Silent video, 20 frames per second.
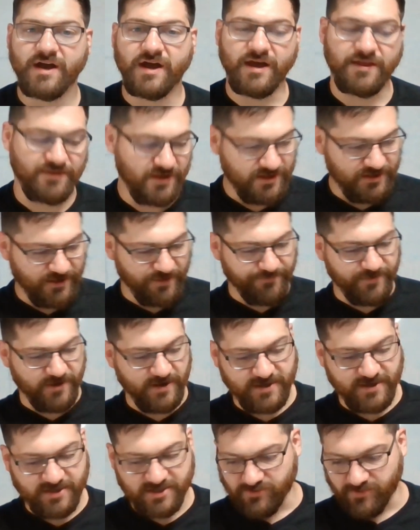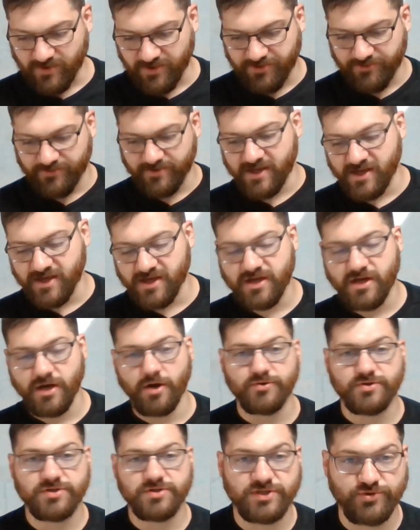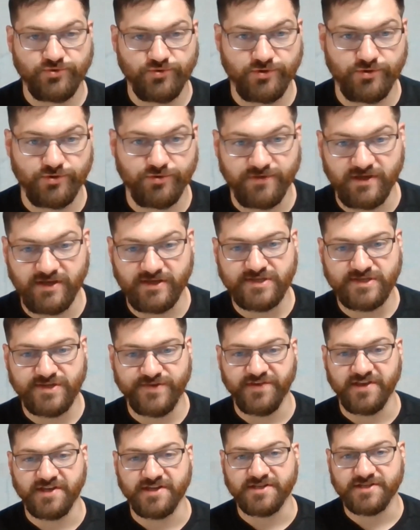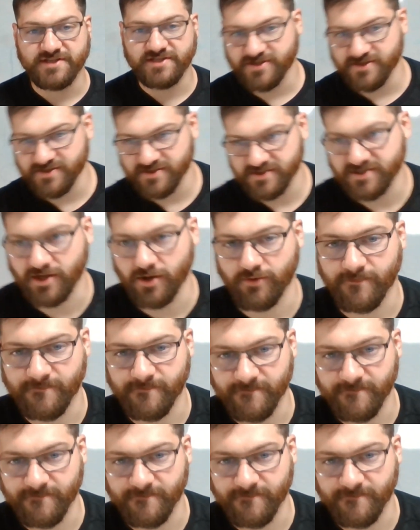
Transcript: And then in Leviticus 23, he goes through these feasts. So,